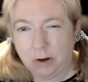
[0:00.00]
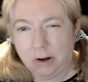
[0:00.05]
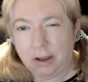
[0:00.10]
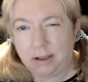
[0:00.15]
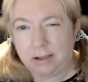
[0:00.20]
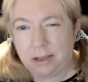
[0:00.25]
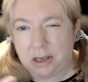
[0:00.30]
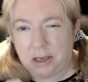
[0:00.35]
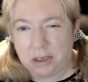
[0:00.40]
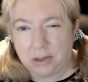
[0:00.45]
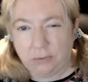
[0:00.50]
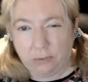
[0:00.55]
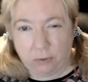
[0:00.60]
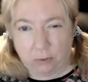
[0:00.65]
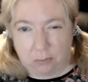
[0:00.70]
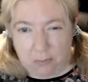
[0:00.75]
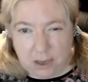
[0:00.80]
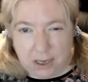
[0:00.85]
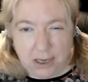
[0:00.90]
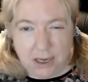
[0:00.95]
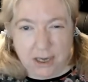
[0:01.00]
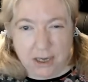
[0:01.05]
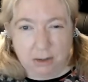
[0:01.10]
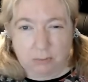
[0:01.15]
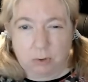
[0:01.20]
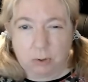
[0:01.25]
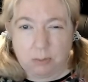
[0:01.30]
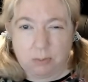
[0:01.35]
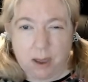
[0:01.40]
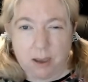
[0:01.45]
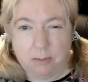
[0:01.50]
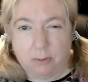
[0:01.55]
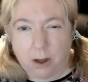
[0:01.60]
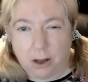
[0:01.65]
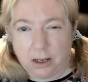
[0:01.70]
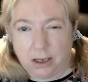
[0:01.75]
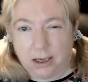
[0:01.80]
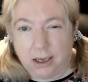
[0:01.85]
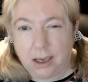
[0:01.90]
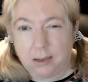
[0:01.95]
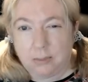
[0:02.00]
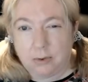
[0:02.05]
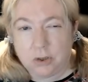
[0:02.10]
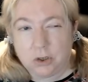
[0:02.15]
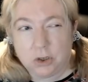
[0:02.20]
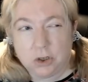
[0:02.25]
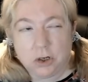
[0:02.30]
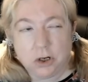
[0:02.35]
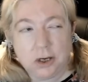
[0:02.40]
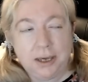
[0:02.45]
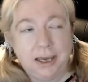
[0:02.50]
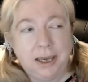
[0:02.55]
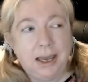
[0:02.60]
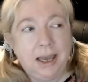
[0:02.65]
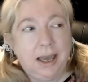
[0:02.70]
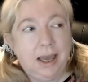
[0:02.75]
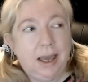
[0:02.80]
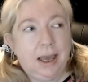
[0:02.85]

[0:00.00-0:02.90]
at least for me and with my body chemistry,